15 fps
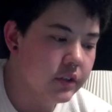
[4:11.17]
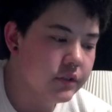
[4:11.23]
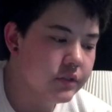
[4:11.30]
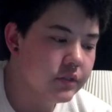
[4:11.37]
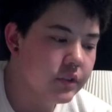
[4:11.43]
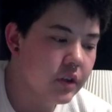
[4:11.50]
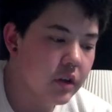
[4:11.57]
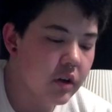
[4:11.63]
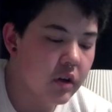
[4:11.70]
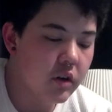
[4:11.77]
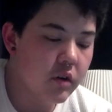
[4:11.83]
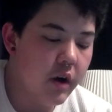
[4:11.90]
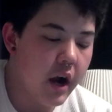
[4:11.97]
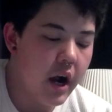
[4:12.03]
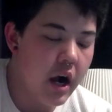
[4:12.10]

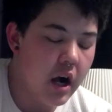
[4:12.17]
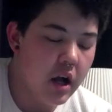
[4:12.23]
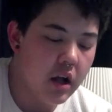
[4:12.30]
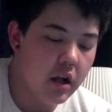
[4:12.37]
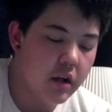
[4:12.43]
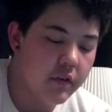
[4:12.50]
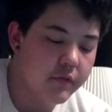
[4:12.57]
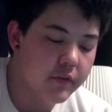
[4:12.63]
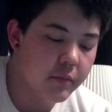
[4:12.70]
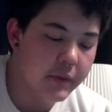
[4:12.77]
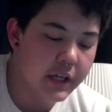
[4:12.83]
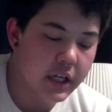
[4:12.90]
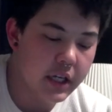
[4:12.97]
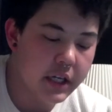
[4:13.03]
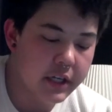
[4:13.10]
So, for
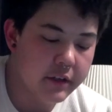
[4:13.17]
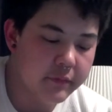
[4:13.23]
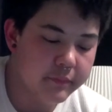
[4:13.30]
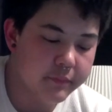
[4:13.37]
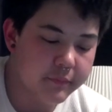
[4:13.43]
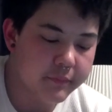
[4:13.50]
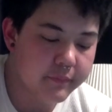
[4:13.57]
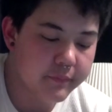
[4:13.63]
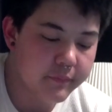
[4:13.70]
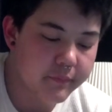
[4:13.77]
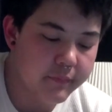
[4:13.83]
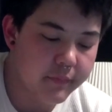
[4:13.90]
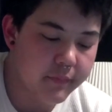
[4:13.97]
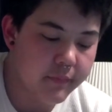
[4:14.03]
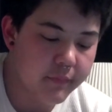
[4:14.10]
me,
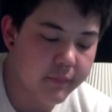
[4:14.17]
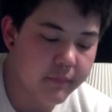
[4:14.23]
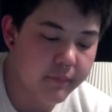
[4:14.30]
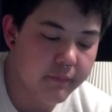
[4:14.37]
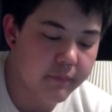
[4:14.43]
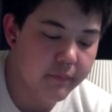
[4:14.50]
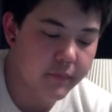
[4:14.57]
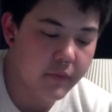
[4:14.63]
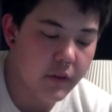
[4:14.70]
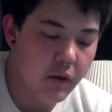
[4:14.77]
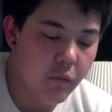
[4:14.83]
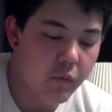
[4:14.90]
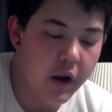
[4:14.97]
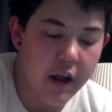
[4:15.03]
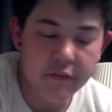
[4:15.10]

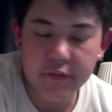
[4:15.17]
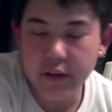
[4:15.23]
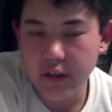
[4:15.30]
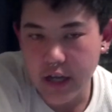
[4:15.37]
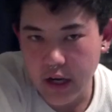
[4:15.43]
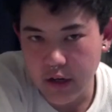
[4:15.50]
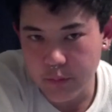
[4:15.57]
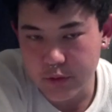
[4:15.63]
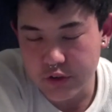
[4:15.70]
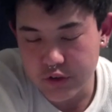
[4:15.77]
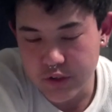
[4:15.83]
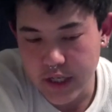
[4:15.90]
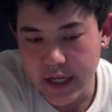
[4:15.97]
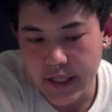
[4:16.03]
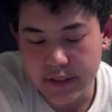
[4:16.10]
when I figured out I was
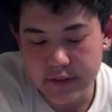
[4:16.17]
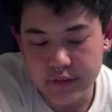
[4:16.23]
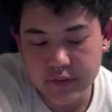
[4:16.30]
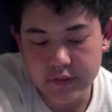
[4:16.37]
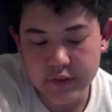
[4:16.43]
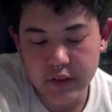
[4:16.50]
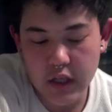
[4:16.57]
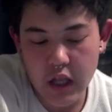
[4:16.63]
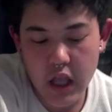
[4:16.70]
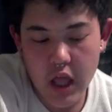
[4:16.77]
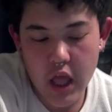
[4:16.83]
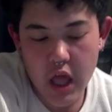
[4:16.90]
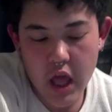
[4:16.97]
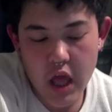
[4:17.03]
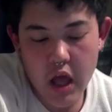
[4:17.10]
trans,
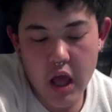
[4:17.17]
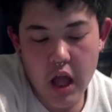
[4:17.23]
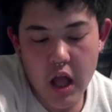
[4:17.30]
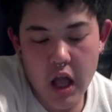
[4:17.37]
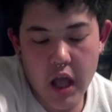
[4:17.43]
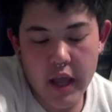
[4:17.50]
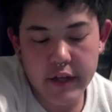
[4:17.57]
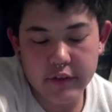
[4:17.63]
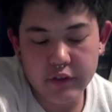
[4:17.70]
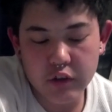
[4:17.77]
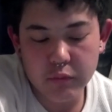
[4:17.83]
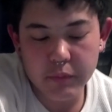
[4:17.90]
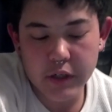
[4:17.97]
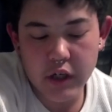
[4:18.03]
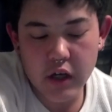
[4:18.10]
it
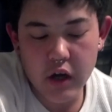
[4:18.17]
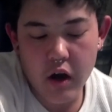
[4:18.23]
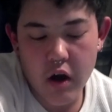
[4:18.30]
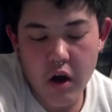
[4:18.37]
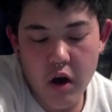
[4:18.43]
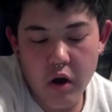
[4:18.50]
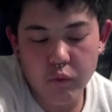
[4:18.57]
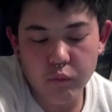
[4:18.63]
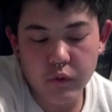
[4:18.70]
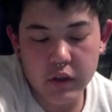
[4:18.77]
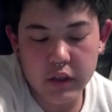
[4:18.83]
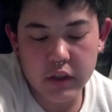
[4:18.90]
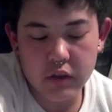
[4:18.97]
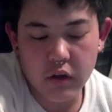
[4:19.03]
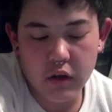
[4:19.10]
took me a
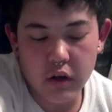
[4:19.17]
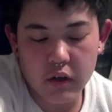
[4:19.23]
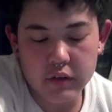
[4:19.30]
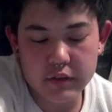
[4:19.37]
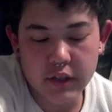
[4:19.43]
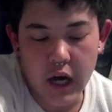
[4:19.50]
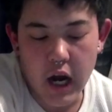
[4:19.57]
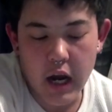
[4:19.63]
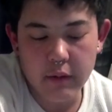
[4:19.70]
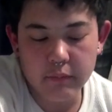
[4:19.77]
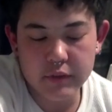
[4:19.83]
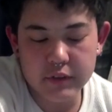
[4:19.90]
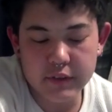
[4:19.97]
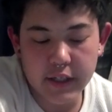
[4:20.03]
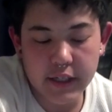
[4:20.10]
really long
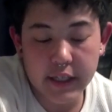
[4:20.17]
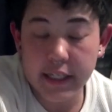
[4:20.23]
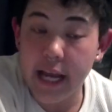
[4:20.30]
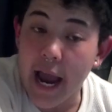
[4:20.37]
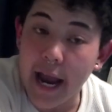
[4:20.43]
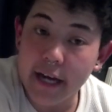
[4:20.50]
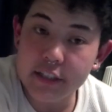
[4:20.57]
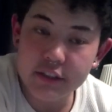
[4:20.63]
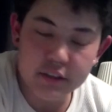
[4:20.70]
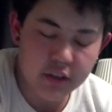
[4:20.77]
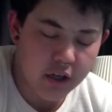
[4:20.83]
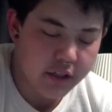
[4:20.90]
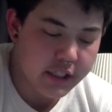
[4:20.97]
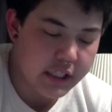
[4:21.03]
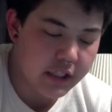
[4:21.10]
time to take any action
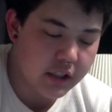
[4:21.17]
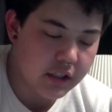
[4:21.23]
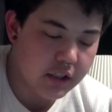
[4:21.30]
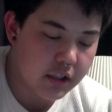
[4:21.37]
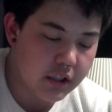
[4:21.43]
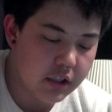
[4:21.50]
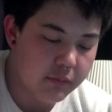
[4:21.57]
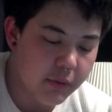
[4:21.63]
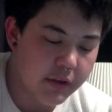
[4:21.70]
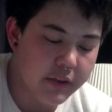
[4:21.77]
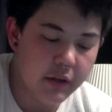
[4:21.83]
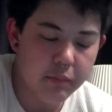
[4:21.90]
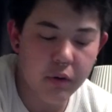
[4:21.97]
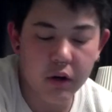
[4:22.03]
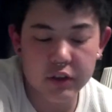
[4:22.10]
on it. I
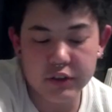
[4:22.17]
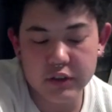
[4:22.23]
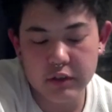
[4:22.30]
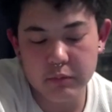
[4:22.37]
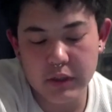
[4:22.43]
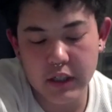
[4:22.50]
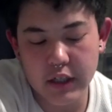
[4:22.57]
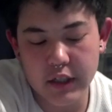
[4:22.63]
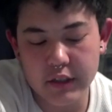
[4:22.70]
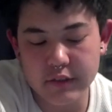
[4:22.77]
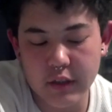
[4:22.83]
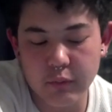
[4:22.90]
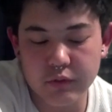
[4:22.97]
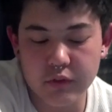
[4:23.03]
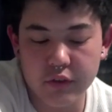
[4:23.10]
think partially
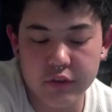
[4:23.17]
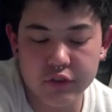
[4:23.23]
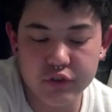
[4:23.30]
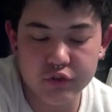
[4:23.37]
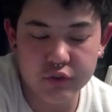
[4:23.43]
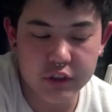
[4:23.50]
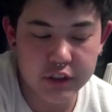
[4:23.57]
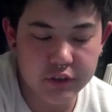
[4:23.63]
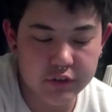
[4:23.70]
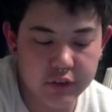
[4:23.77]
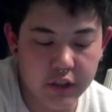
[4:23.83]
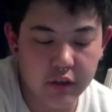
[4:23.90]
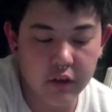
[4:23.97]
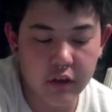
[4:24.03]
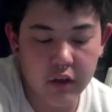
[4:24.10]
because I was on the
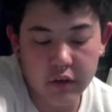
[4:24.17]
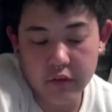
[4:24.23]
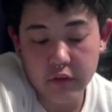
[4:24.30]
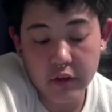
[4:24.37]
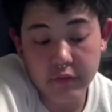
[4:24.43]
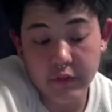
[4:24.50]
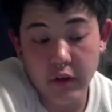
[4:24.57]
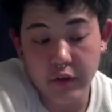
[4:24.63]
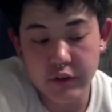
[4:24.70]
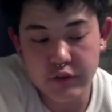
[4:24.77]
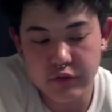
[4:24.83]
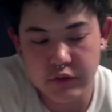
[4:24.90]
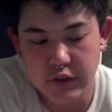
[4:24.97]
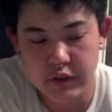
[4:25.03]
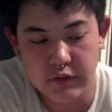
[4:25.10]
streets, like, living on the
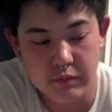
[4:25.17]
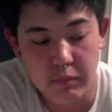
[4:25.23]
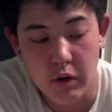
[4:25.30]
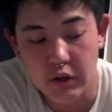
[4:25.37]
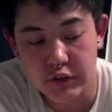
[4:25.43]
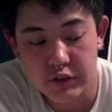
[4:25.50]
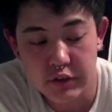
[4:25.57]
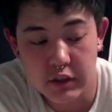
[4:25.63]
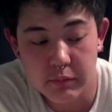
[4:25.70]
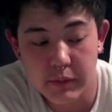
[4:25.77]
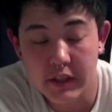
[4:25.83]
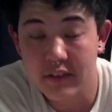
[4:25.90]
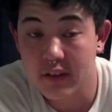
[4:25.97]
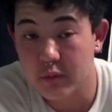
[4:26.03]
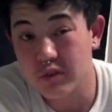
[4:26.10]
streets, partially
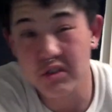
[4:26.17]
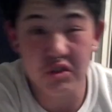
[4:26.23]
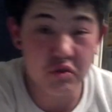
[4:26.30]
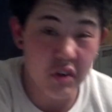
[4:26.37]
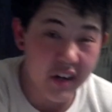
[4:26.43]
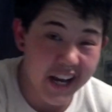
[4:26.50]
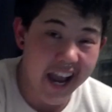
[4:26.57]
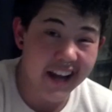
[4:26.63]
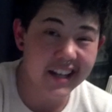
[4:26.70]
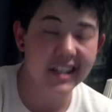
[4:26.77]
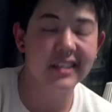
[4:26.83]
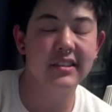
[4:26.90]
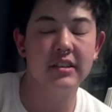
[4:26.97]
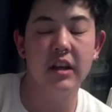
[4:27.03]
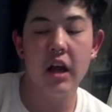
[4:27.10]
because I was a drug
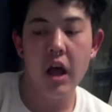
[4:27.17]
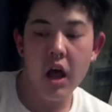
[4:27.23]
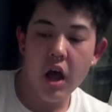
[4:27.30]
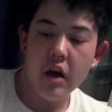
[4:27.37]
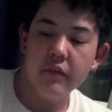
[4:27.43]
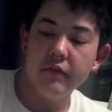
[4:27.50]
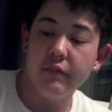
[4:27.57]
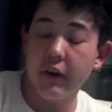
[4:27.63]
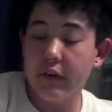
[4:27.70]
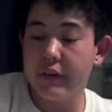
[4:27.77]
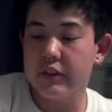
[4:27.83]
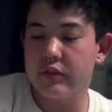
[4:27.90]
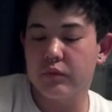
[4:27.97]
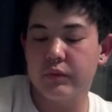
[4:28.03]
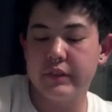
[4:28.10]
addict,
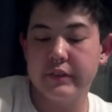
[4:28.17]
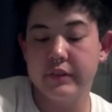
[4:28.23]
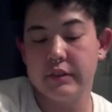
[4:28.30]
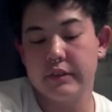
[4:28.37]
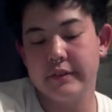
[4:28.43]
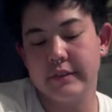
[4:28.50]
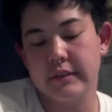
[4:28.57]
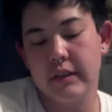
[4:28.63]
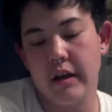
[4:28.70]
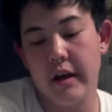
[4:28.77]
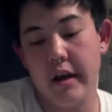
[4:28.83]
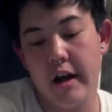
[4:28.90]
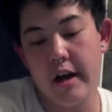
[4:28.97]
various reasons.